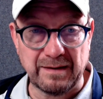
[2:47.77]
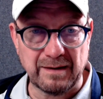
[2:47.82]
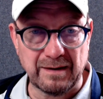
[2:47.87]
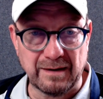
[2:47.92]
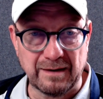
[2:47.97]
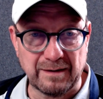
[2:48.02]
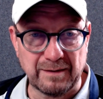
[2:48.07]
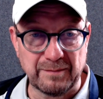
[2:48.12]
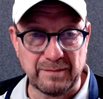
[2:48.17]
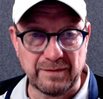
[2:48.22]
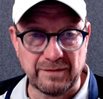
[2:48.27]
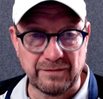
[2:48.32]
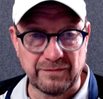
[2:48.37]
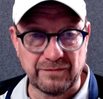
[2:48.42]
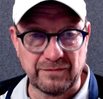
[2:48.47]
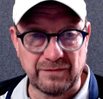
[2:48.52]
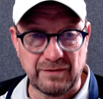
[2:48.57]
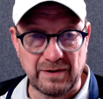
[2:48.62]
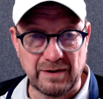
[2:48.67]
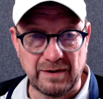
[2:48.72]
this
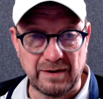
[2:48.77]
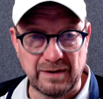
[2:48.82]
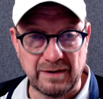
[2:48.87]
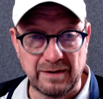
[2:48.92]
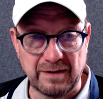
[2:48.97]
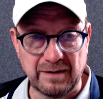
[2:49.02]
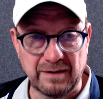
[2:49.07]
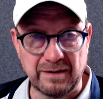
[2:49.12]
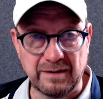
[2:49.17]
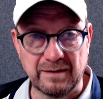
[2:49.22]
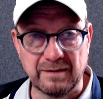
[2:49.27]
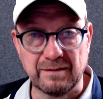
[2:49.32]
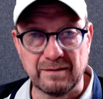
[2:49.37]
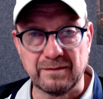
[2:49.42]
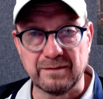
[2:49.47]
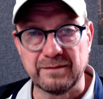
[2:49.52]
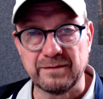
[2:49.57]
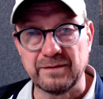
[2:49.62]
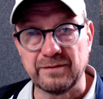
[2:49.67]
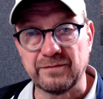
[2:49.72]
scene, or
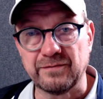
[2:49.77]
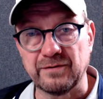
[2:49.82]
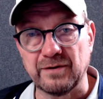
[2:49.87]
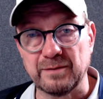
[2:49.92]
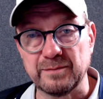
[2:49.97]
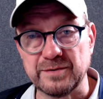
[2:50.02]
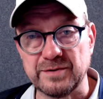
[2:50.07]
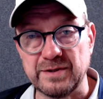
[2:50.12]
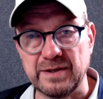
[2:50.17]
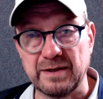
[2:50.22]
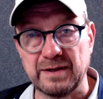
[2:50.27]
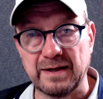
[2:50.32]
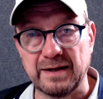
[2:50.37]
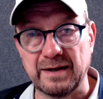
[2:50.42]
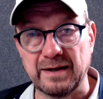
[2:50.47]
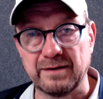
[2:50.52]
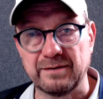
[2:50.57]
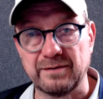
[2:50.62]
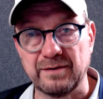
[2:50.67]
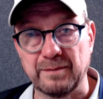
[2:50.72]
this scene I
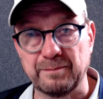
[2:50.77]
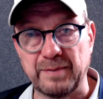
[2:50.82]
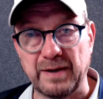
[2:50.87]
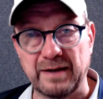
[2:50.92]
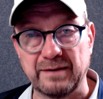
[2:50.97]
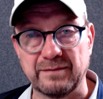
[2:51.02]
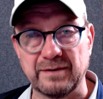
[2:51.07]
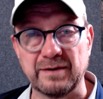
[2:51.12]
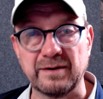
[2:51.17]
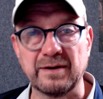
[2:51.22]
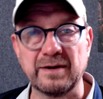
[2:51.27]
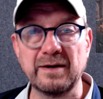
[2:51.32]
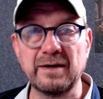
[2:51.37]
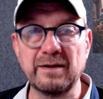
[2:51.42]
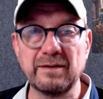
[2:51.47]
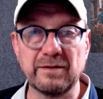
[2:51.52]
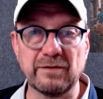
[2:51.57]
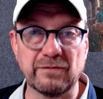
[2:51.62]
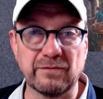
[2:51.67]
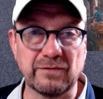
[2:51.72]
had painted.
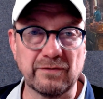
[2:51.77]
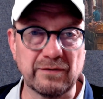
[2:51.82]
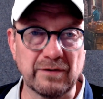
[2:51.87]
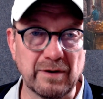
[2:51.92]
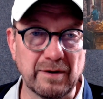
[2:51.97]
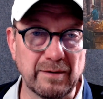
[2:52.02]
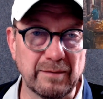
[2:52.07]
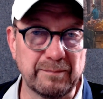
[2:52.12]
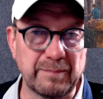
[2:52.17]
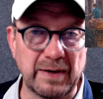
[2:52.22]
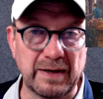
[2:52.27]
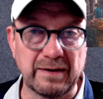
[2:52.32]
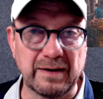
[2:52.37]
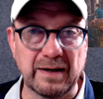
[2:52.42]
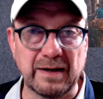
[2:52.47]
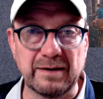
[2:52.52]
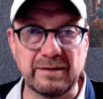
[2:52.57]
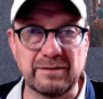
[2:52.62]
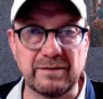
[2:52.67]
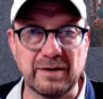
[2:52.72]
This is a painting I
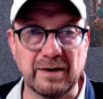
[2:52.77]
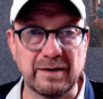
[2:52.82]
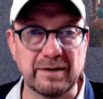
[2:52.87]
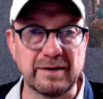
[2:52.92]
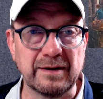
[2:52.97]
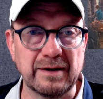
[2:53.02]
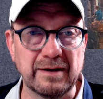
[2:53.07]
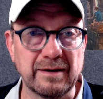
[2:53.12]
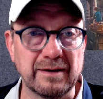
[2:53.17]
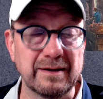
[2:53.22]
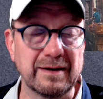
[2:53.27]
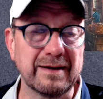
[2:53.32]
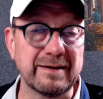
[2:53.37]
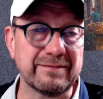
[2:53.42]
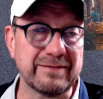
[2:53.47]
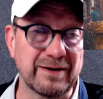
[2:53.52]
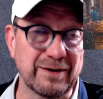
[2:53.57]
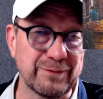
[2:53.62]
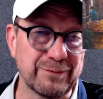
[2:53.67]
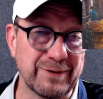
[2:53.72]
had done, and it's
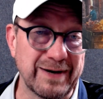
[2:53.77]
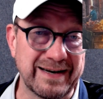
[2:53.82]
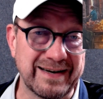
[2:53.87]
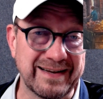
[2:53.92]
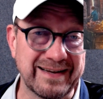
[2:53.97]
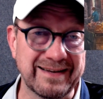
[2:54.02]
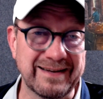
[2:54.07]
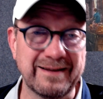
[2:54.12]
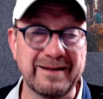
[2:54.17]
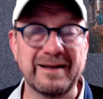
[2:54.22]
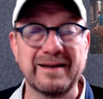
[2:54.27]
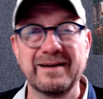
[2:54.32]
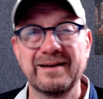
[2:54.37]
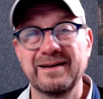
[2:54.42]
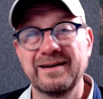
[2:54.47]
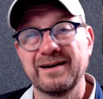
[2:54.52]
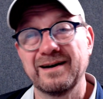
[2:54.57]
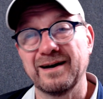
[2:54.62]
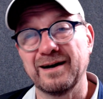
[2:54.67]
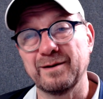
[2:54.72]
raining.
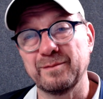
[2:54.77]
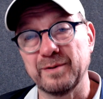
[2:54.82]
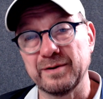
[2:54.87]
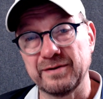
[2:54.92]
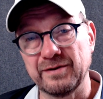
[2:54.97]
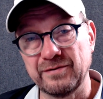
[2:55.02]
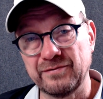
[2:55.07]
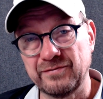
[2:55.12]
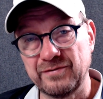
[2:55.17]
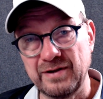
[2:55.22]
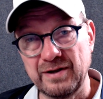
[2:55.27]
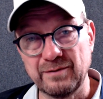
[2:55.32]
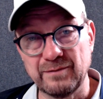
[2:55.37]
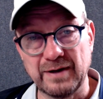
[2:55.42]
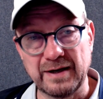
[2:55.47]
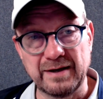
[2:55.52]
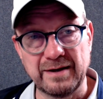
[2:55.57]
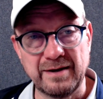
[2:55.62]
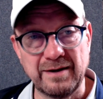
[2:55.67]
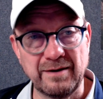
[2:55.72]
But this scene
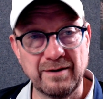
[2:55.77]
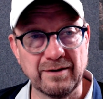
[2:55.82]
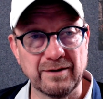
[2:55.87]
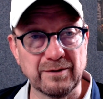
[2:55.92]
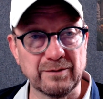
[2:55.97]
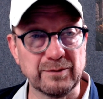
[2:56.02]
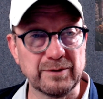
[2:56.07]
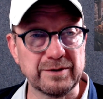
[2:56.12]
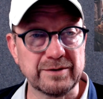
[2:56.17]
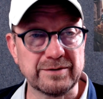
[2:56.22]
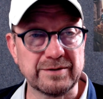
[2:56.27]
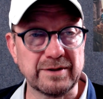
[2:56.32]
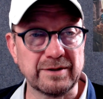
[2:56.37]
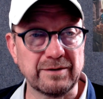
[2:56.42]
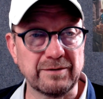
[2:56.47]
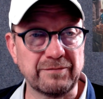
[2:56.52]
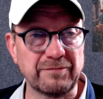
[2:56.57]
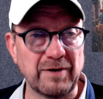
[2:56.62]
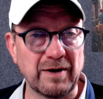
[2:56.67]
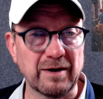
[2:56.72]
right here was in a
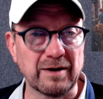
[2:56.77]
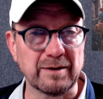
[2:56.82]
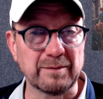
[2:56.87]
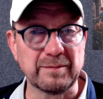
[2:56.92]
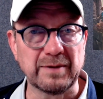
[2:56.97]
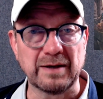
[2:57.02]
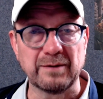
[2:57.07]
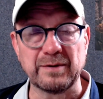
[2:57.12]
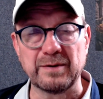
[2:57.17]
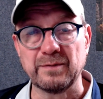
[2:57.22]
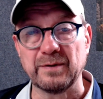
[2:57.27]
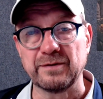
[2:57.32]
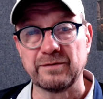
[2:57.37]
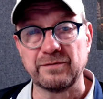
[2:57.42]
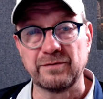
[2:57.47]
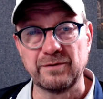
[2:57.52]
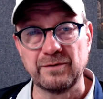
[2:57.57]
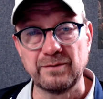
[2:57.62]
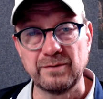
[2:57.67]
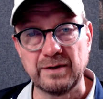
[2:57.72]
farm that we went
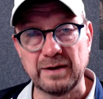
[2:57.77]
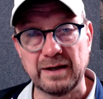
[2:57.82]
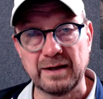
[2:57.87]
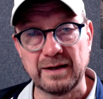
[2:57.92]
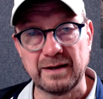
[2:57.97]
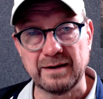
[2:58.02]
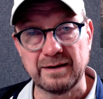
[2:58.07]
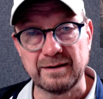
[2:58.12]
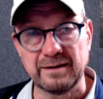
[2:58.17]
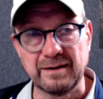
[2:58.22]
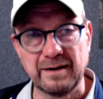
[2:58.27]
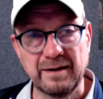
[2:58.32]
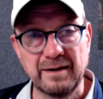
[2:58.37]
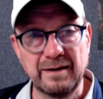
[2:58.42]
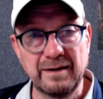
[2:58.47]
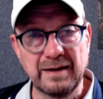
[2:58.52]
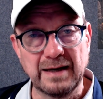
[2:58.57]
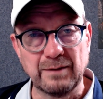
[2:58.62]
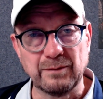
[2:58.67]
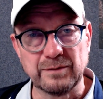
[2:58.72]
to, and
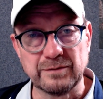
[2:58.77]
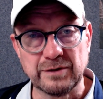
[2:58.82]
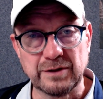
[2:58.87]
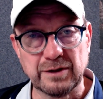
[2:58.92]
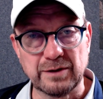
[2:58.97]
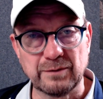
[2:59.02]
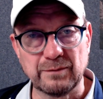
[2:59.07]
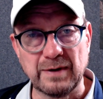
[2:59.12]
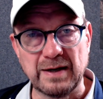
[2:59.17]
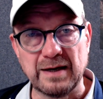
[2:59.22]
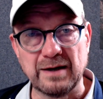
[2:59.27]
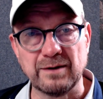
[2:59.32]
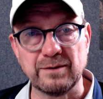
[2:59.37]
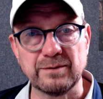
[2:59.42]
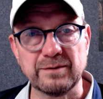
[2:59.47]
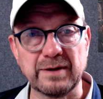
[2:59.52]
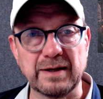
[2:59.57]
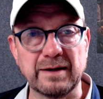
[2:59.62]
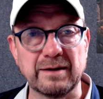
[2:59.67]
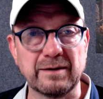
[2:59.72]
I was looking
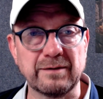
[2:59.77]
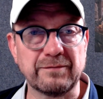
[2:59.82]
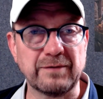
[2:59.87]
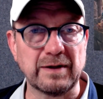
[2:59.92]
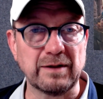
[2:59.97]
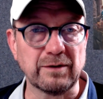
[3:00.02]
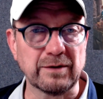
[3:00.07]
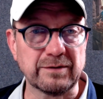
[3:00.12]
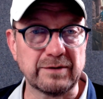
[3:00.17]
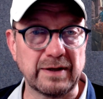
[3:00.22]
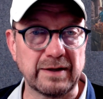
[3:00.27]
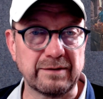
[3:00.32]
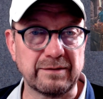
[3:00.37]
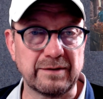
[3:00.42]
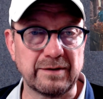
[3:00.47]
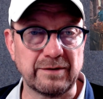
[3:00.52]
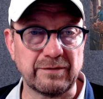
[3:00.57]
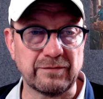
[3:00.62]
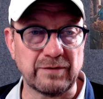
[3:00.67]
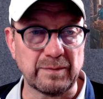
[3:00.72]
around, and if I looked at
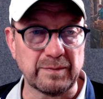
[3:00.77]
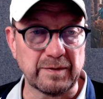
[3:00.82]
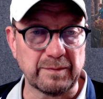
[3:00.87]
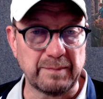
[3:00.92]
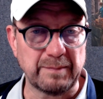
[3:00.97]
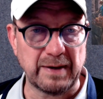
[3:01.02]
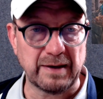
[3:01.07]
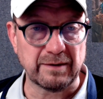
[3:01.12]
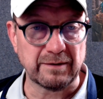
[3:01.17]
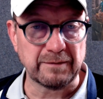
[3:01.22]
the subject matter,